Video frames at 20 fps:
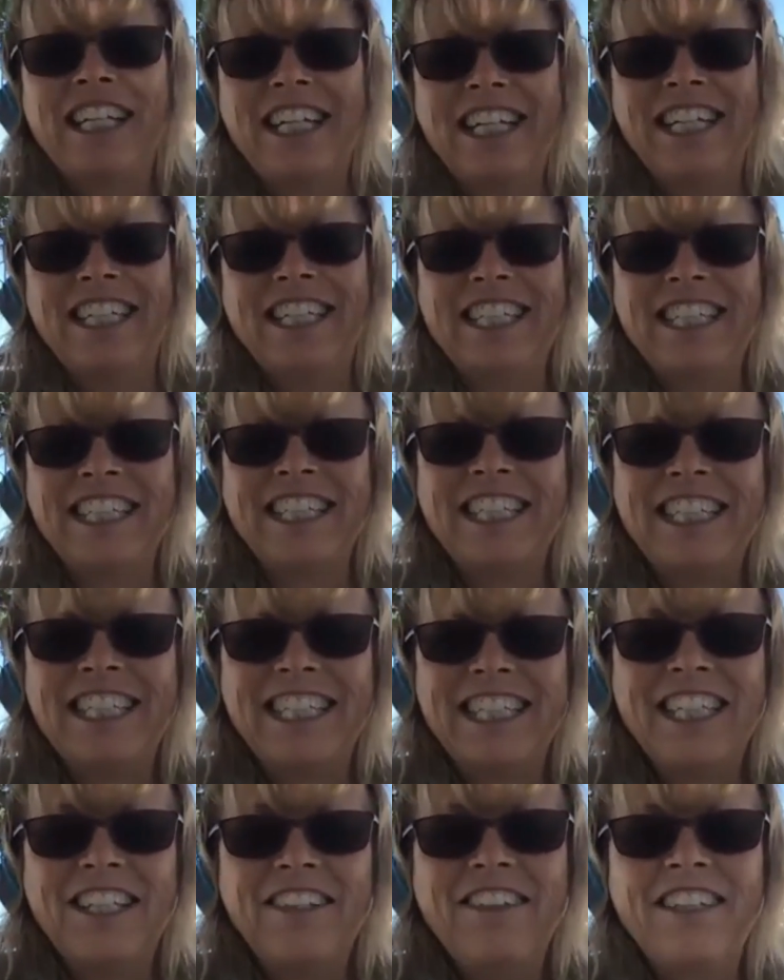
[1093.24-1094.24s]
Well,
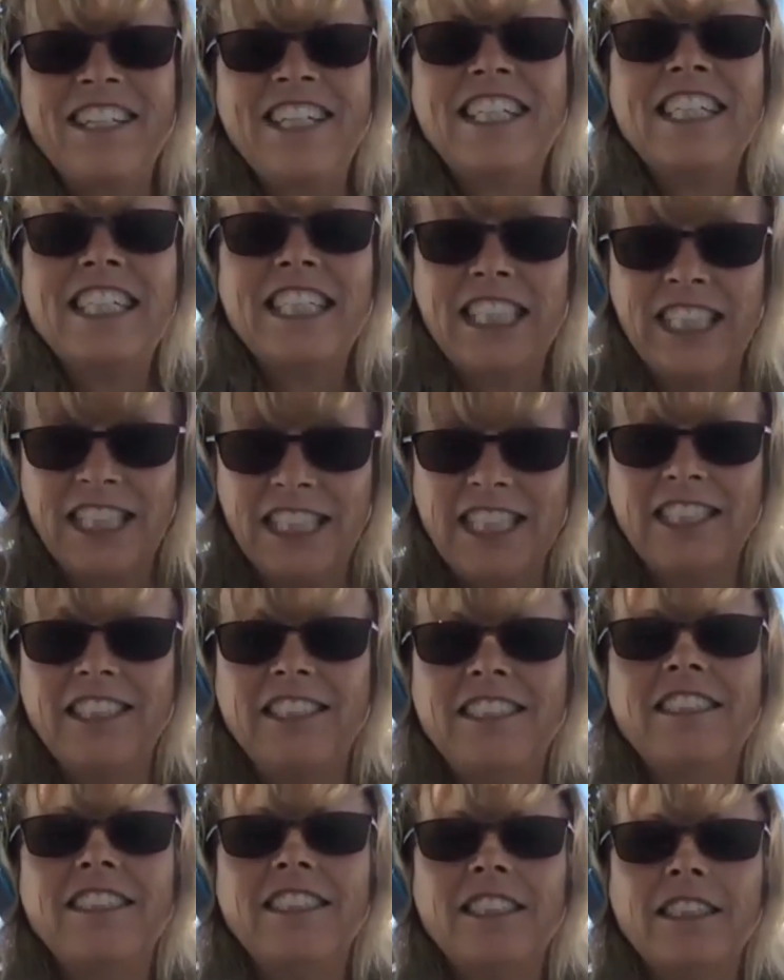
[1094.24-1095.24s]
this is a discussion that
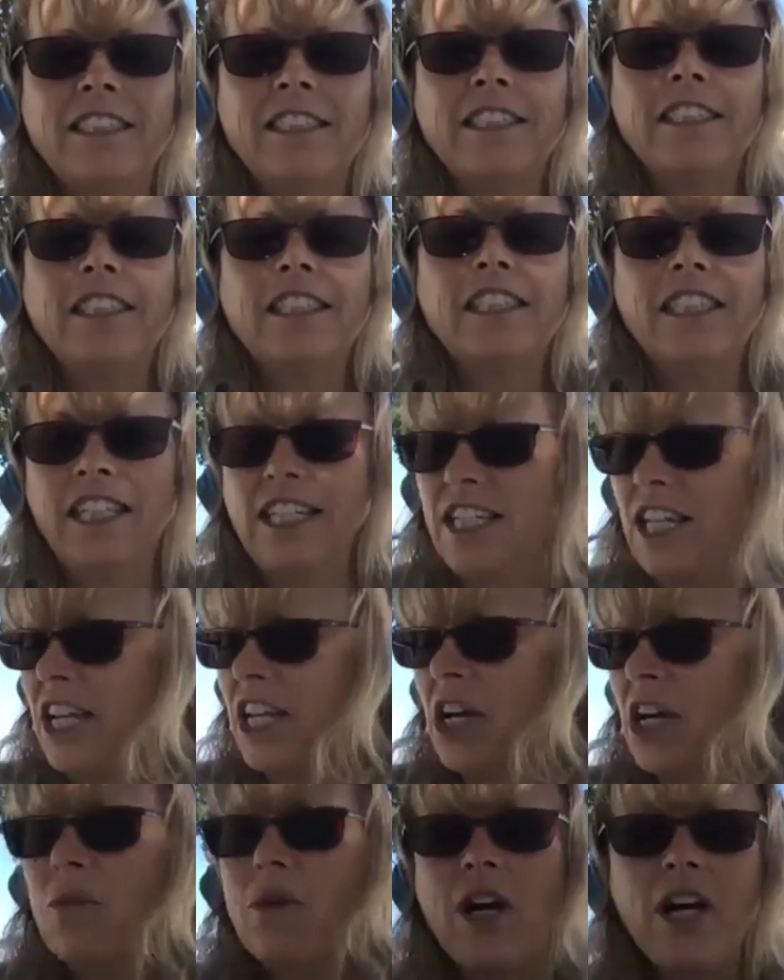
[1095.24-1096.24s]
can go on, but I
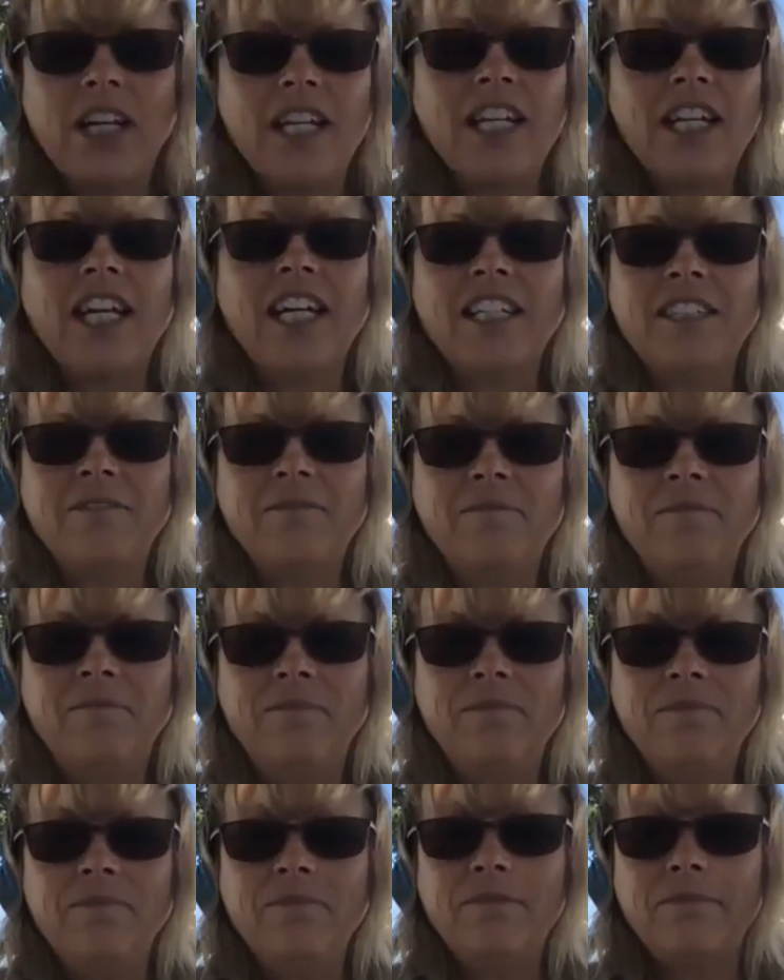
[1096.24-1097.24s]
think if we back it up
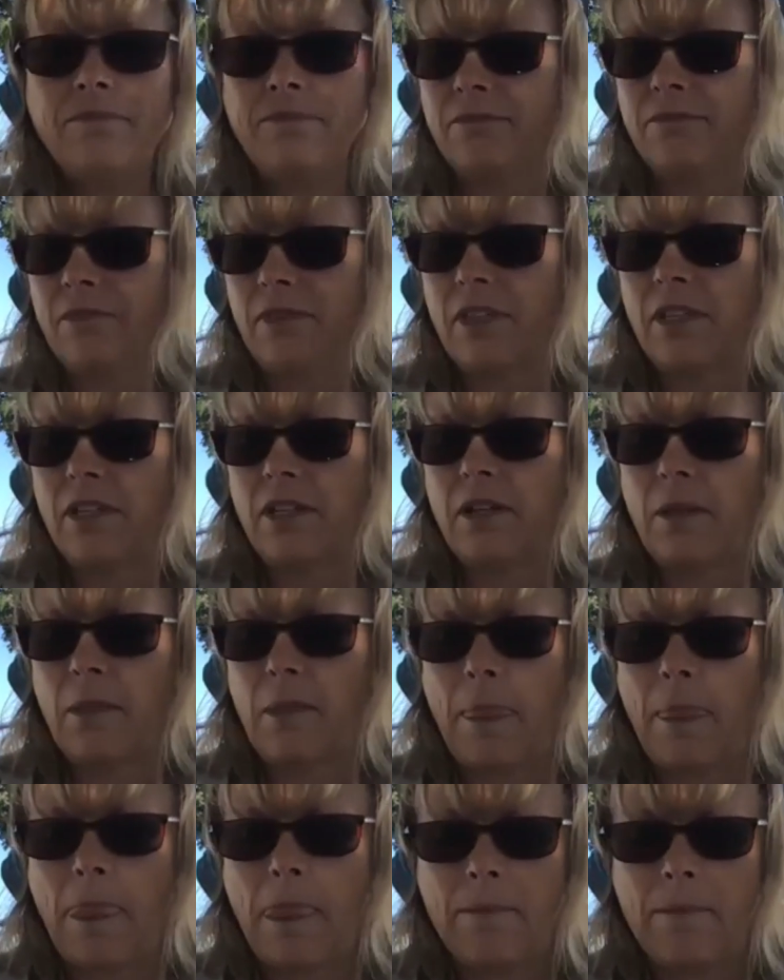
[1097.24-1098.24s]
with some of those studies,
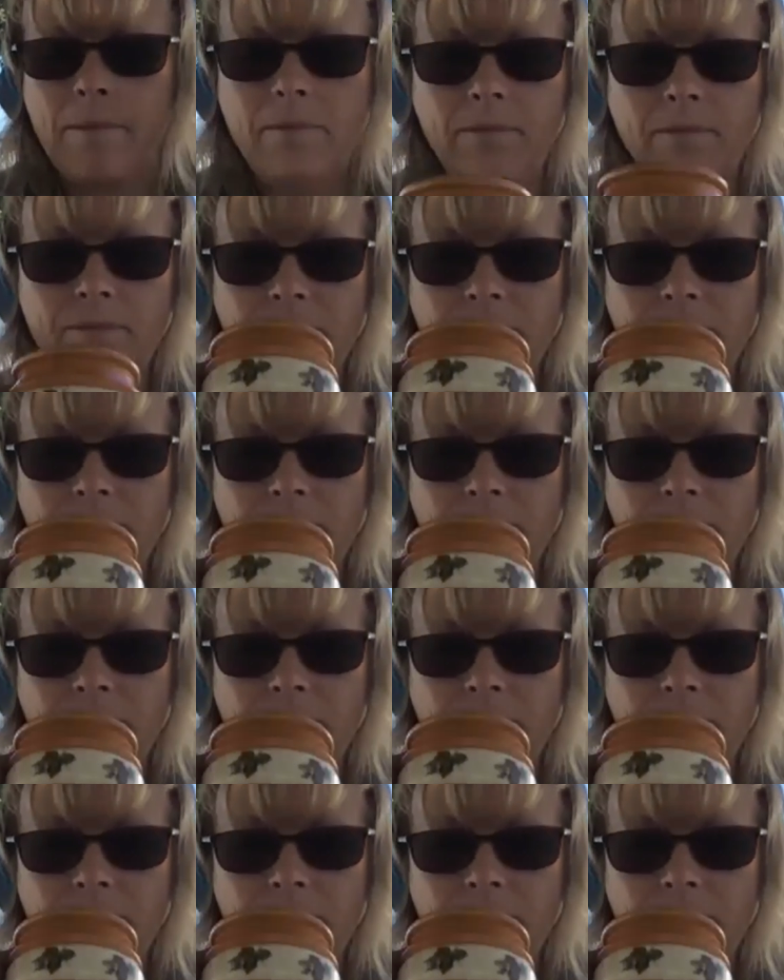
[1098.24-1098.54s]
that we need